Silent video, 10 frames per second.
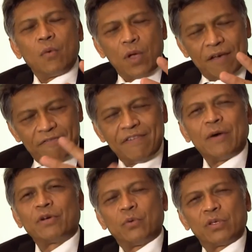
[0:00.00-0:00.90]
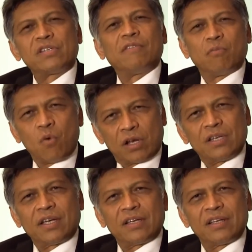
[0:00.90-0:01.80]
We have found ourselves
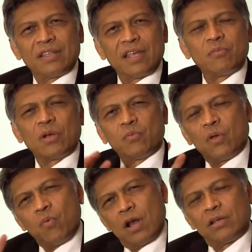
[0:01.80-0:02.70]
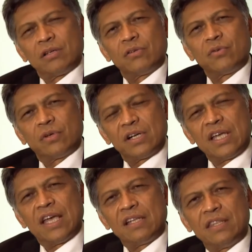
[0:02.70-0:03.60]
wanting that when we want to
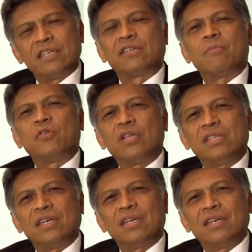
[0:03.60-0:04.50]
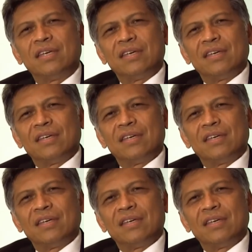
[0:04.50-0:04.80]
create this community,